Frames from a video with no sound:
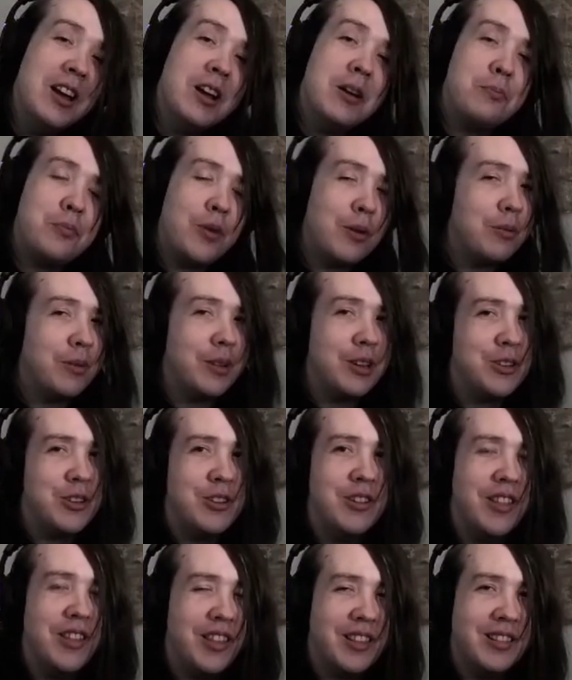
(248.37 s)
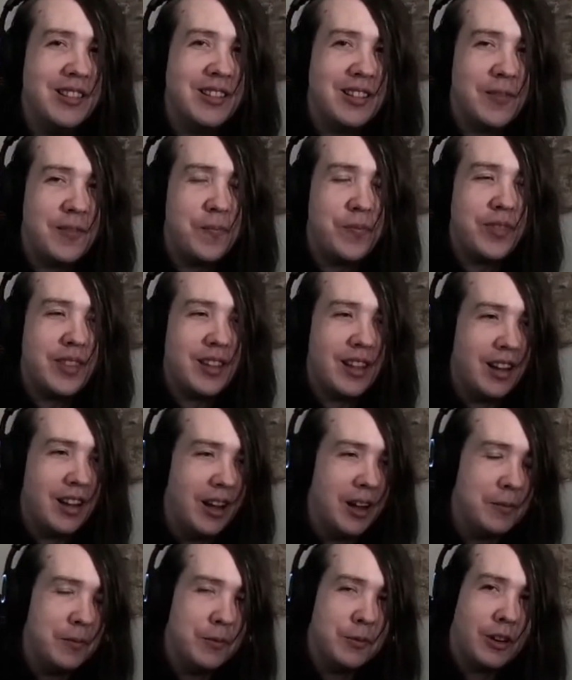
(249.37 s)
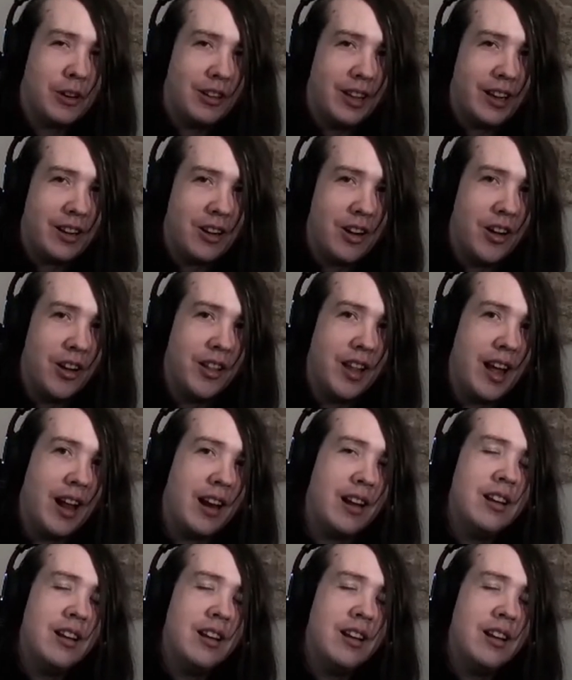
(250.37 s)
Probably shouldn't click on that.